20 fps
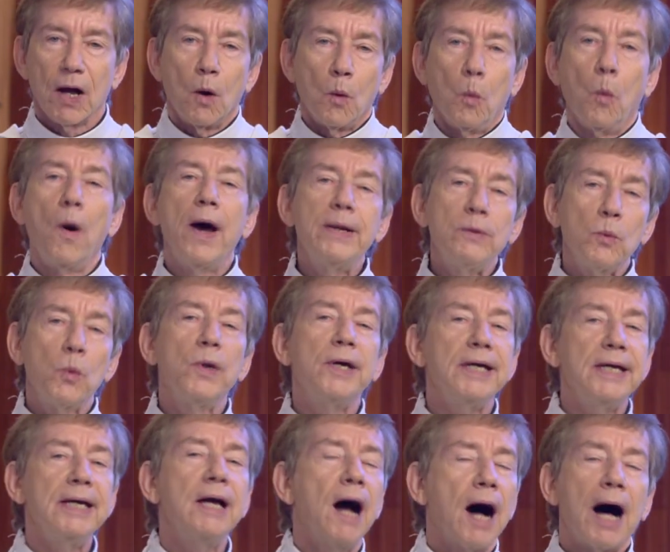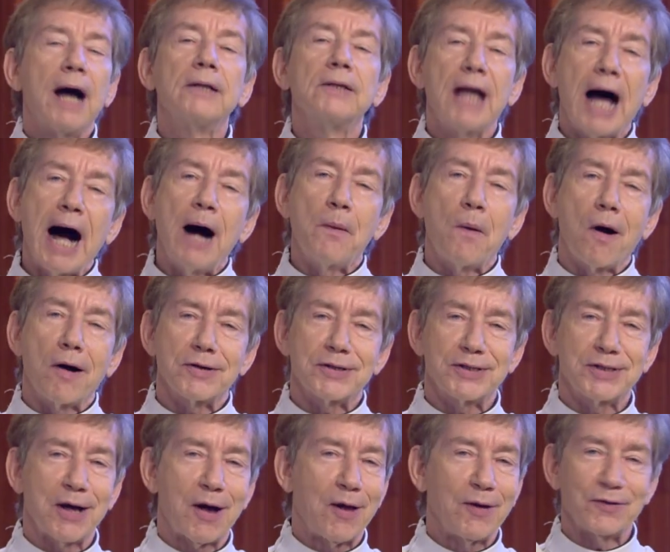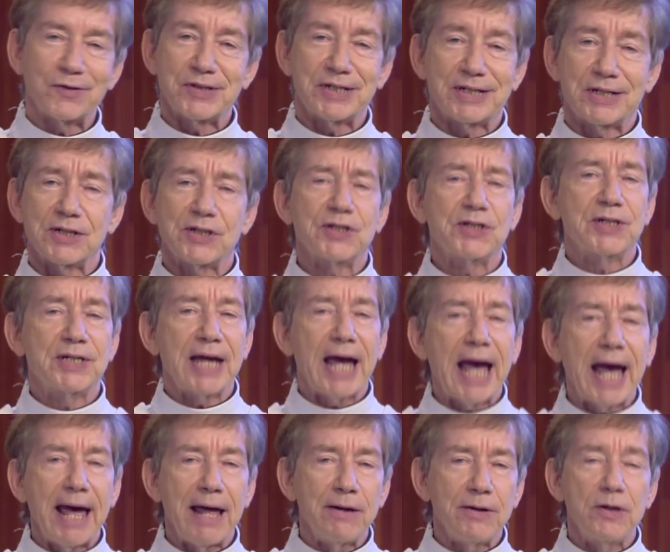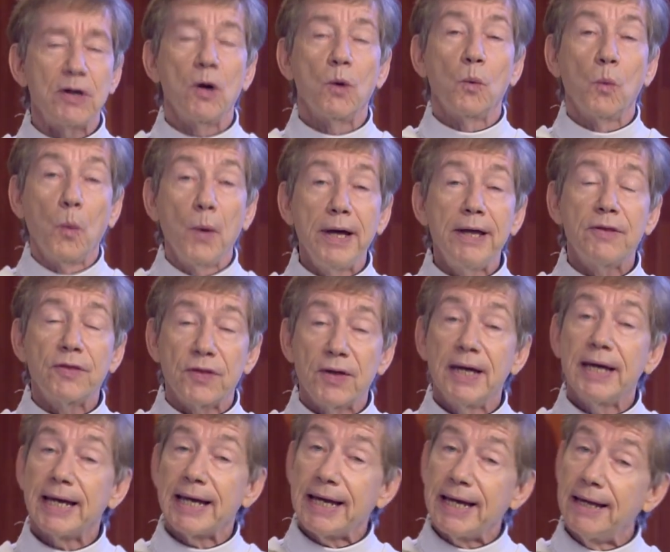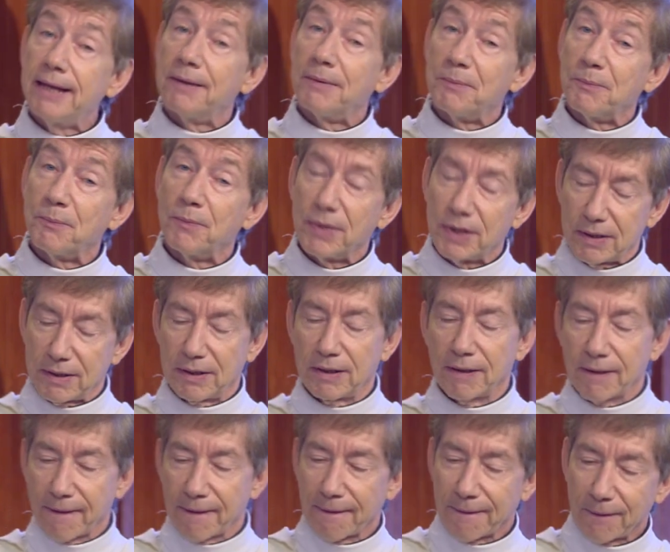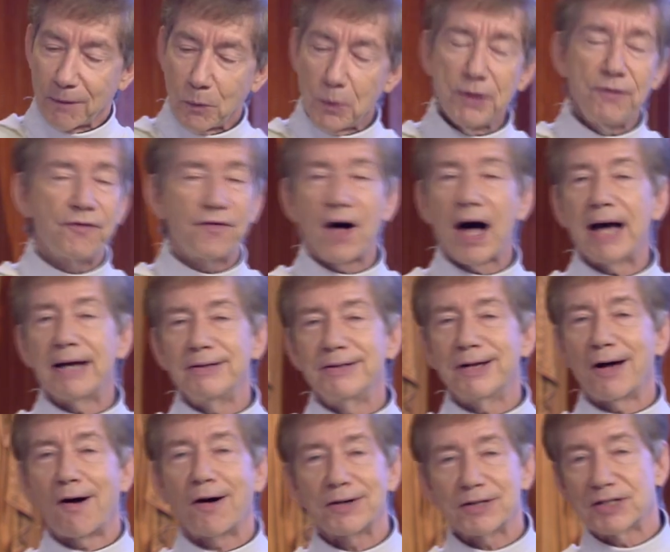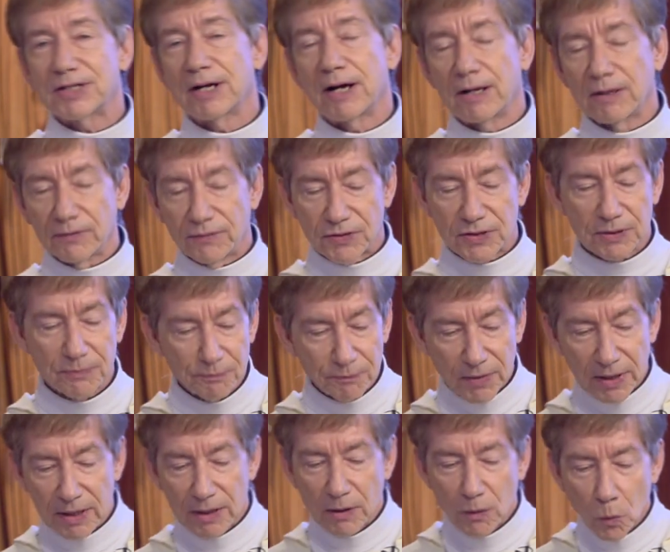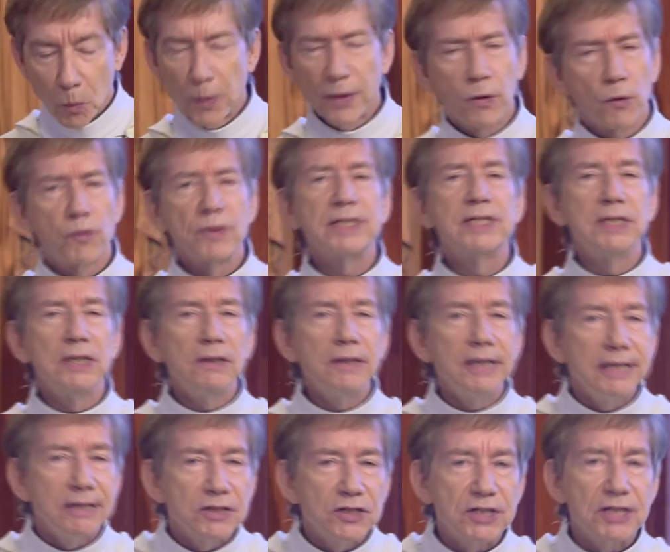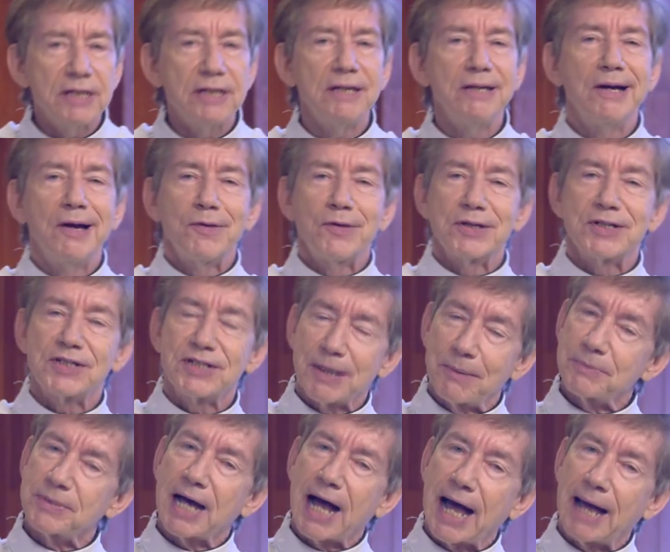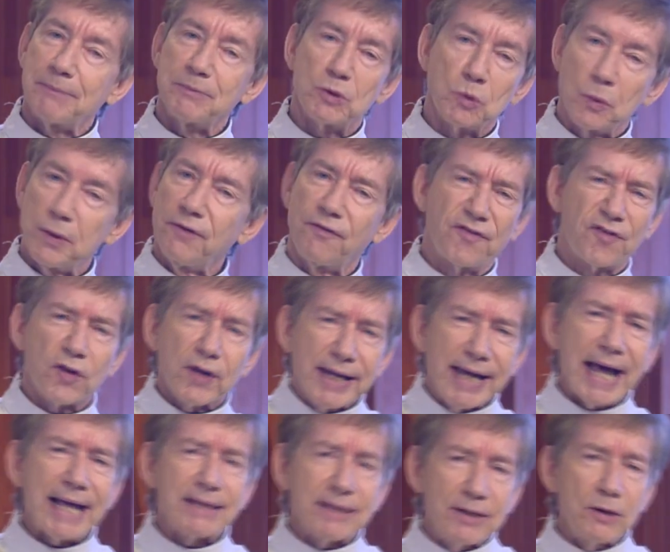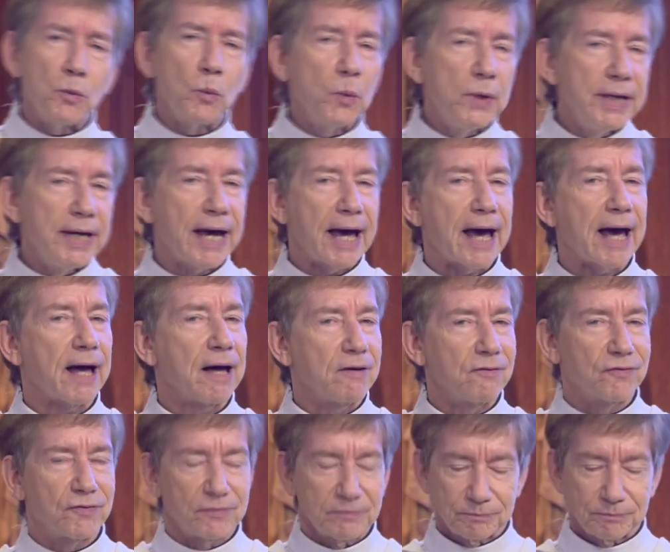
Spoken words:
When we allow ourselves to stand with him, we find ourselves with a resiliency that sometimes we forget that we have.